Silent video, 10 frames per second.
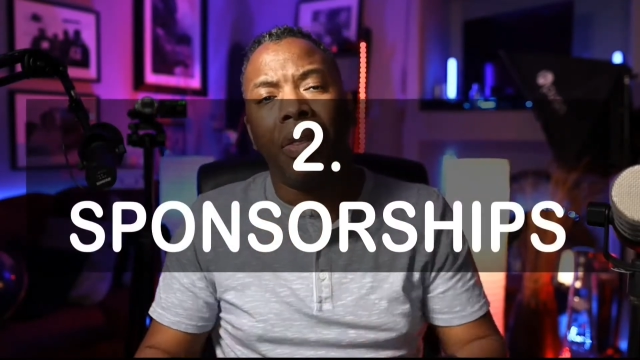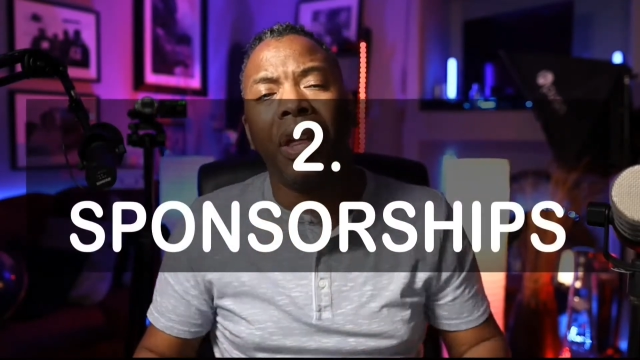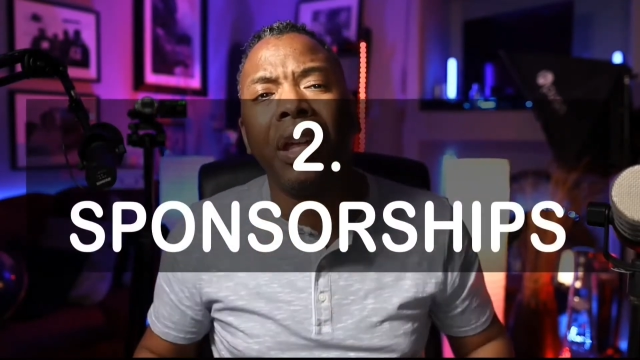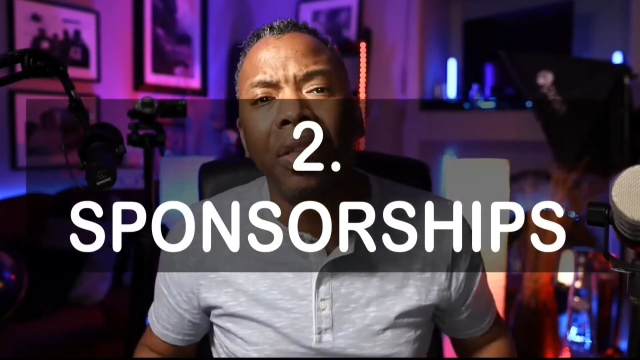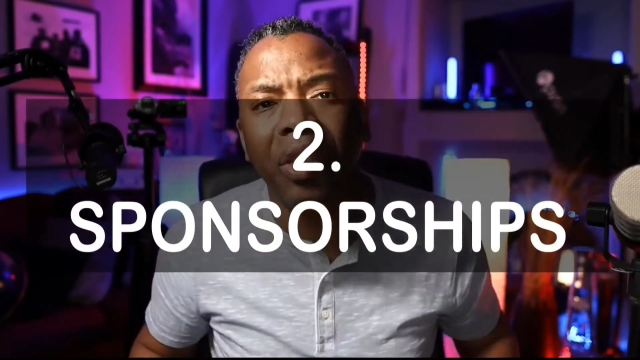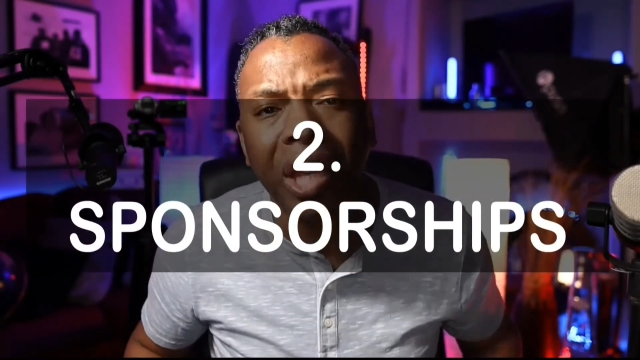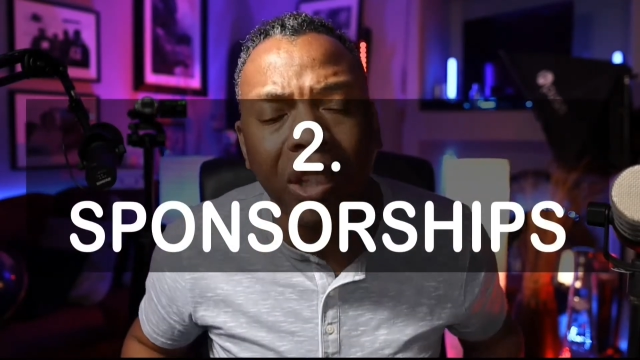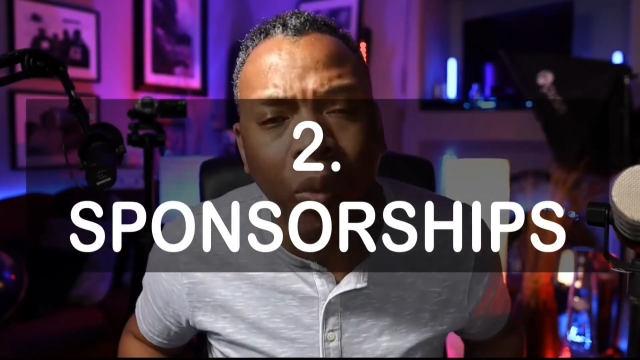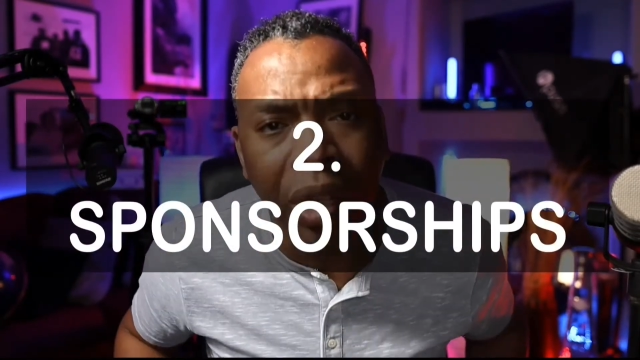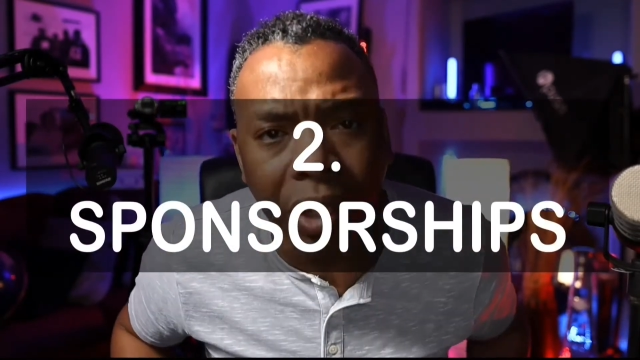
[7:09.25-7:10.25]
Then
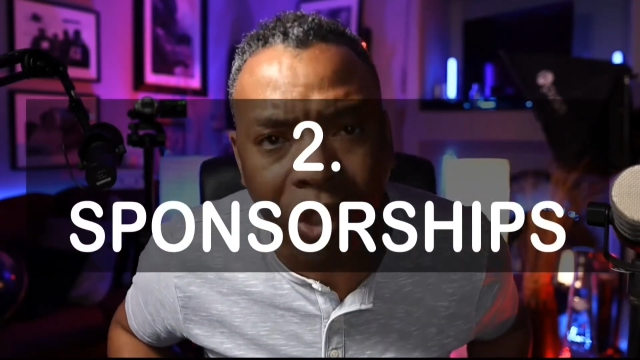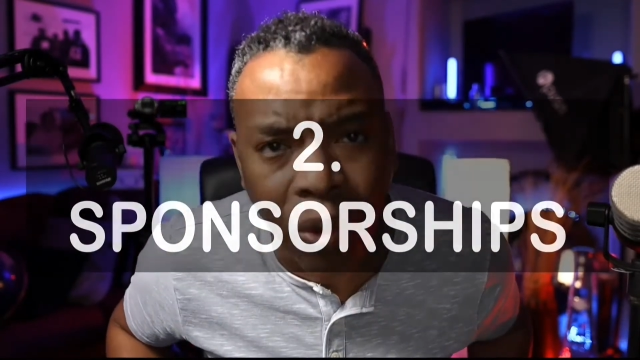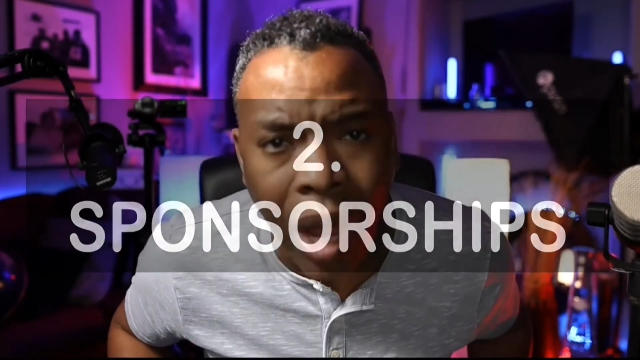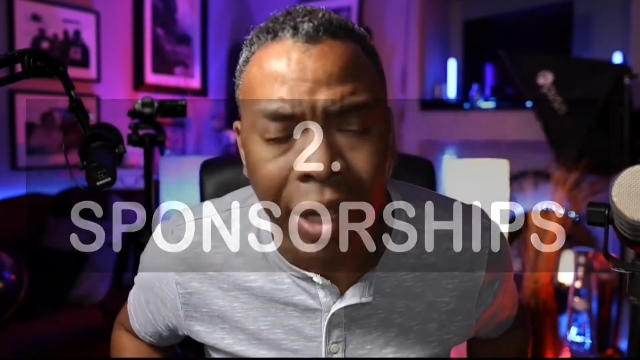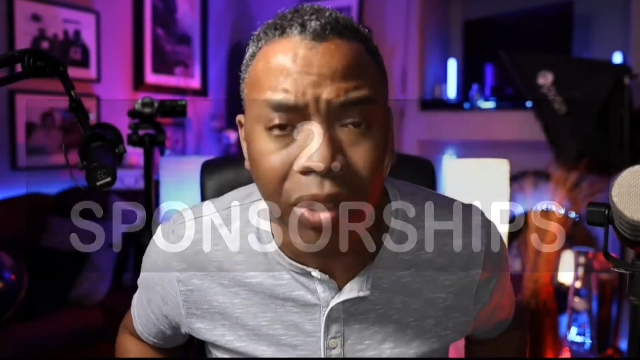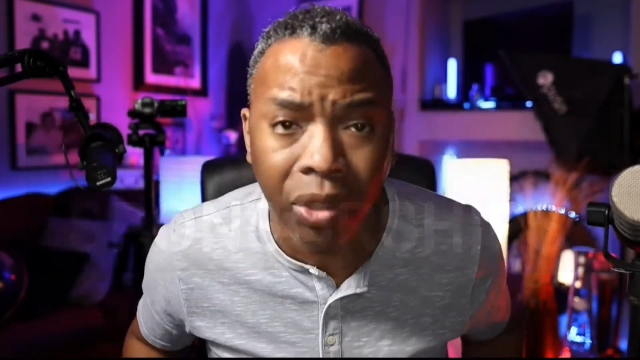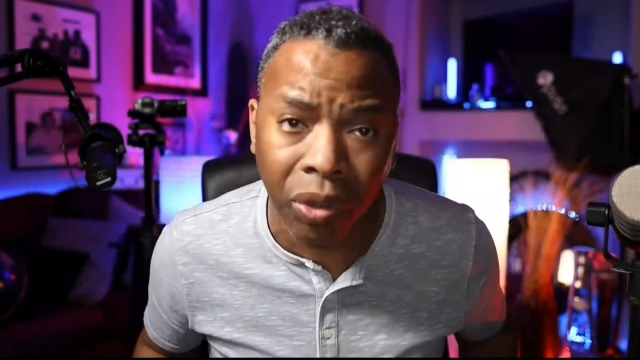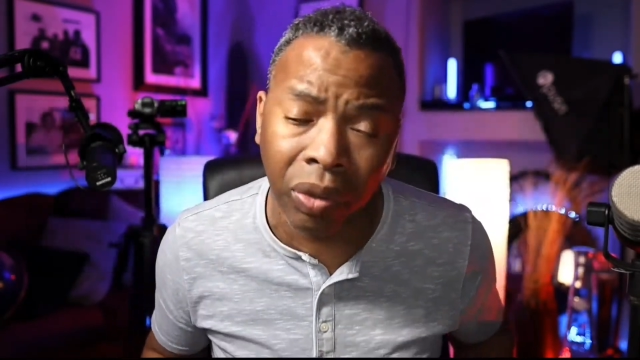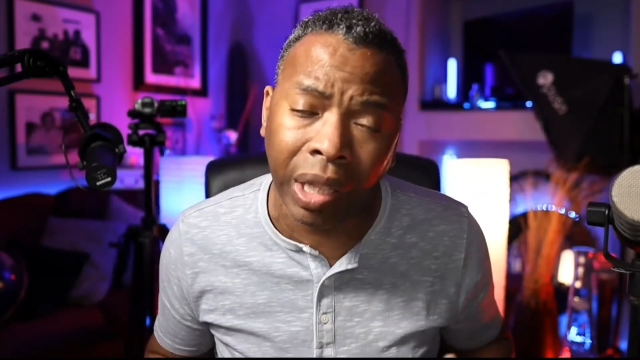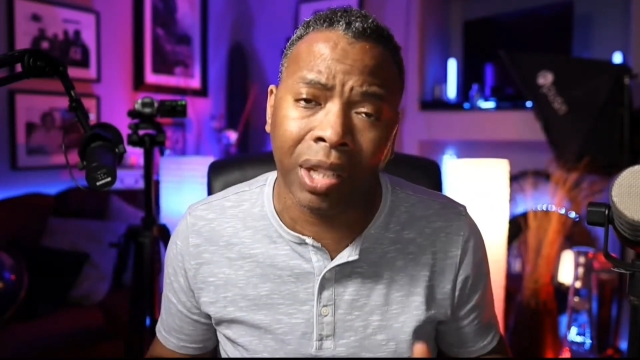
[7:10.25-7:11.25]
this one is tried and
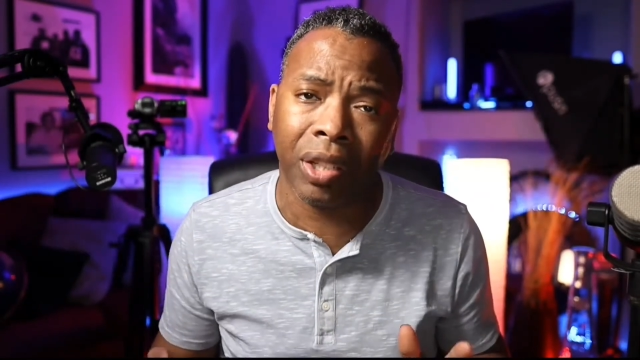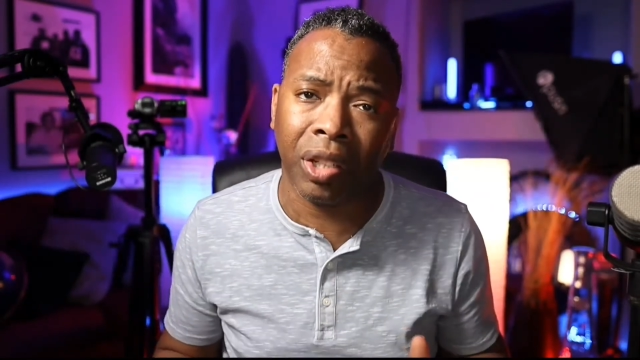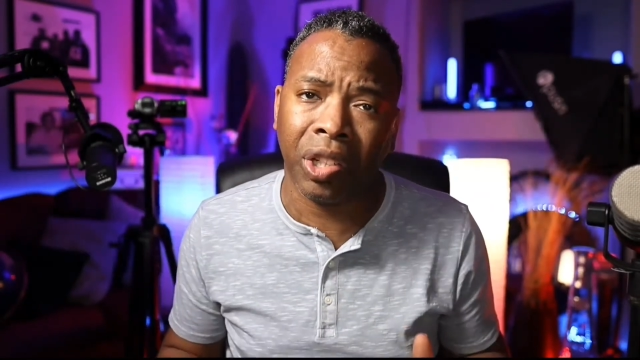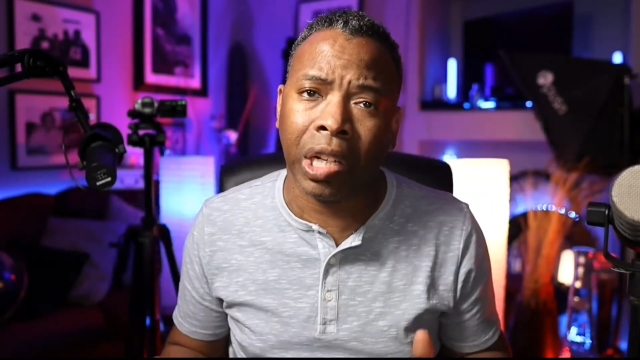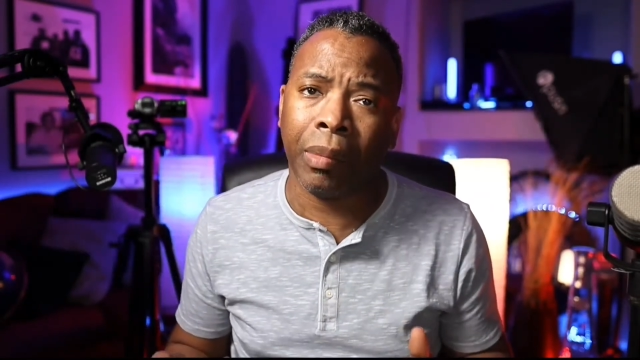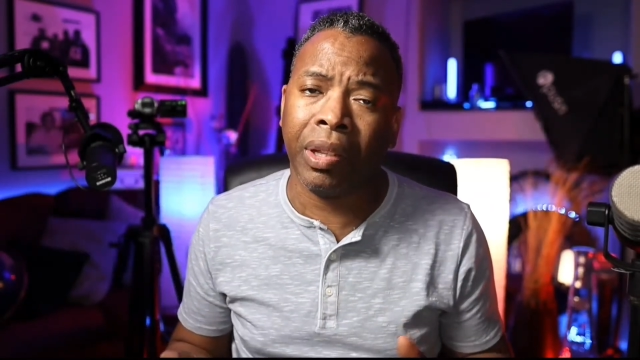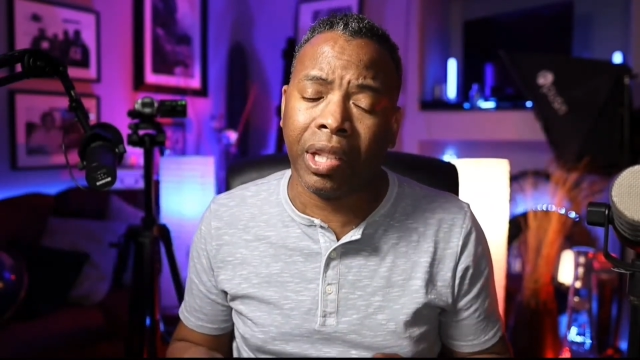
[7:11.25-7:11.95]
true, ladies and gentlemen.